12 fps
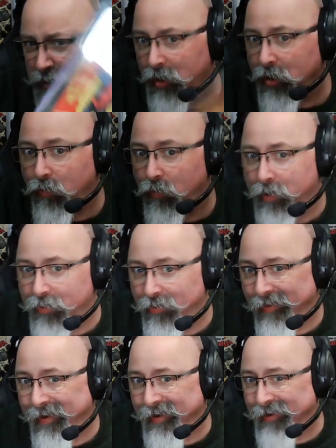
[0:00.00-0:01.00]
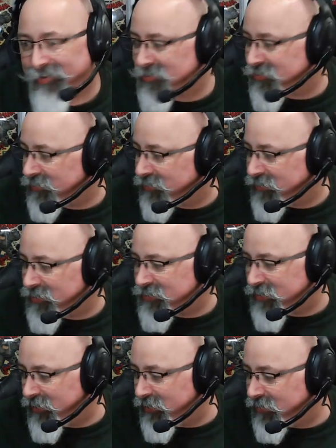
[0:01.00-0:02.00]
one of the last. This
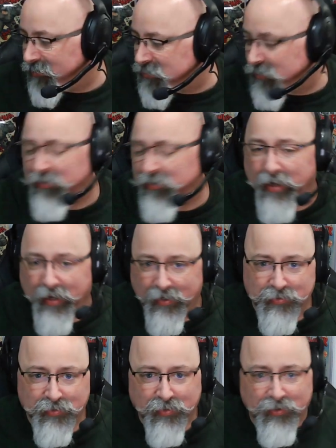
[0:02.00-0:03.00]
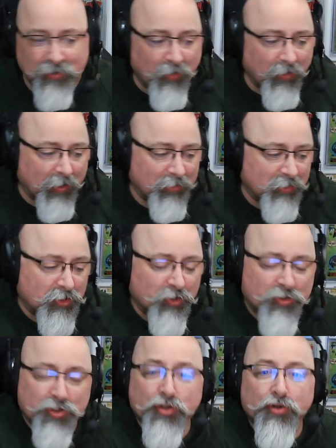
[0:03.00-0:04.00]
7 and 8 are like the
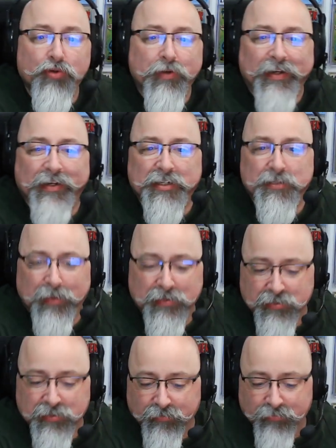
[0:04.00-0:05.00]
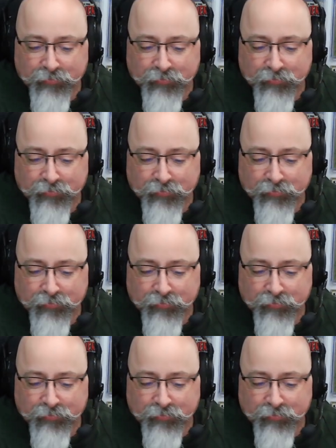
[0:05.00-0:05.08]
two inexpensive,